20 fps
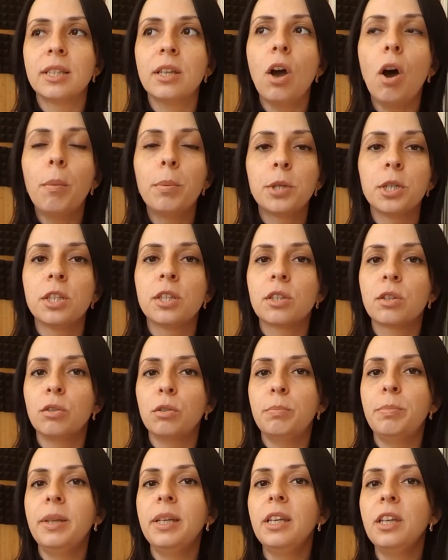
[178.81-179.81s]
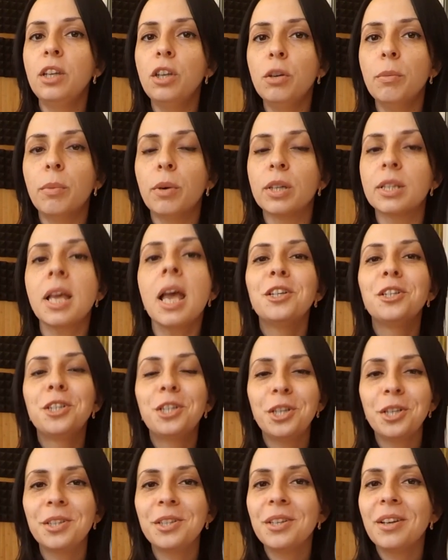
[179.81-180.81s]
The options could be numerous.
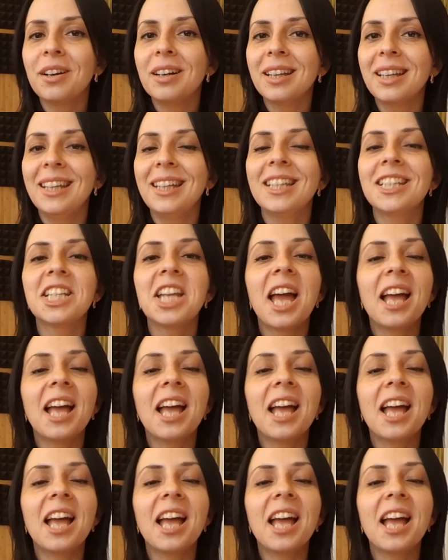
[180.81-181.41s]
Choose your niche